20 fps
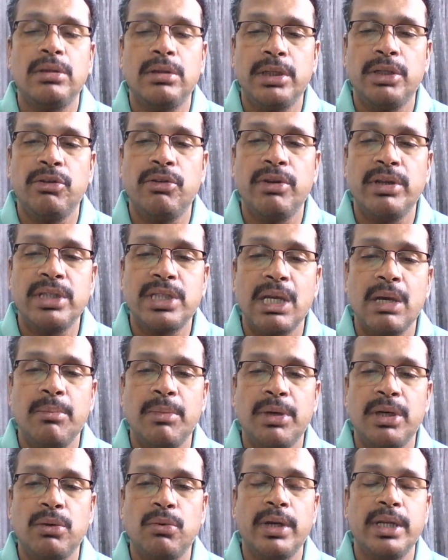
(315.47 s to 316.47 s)
during
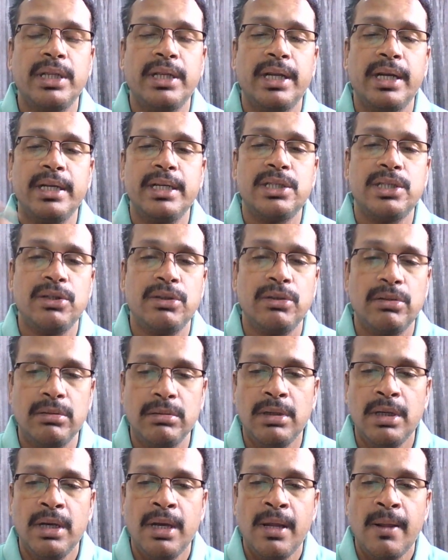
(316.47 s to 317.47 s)
summer when there is,
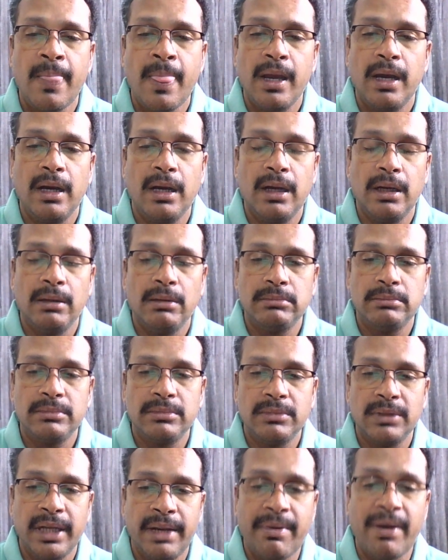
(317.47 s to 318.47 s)
the
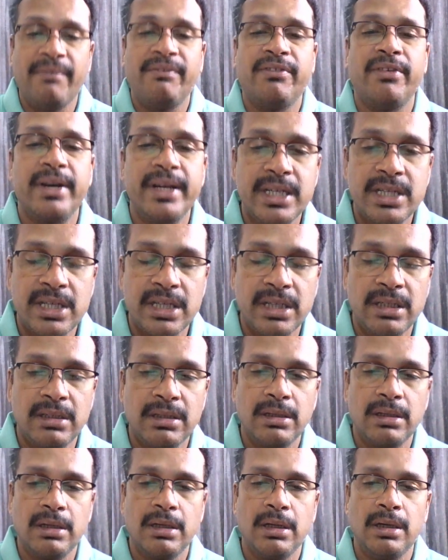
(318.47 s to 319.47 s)
evaporation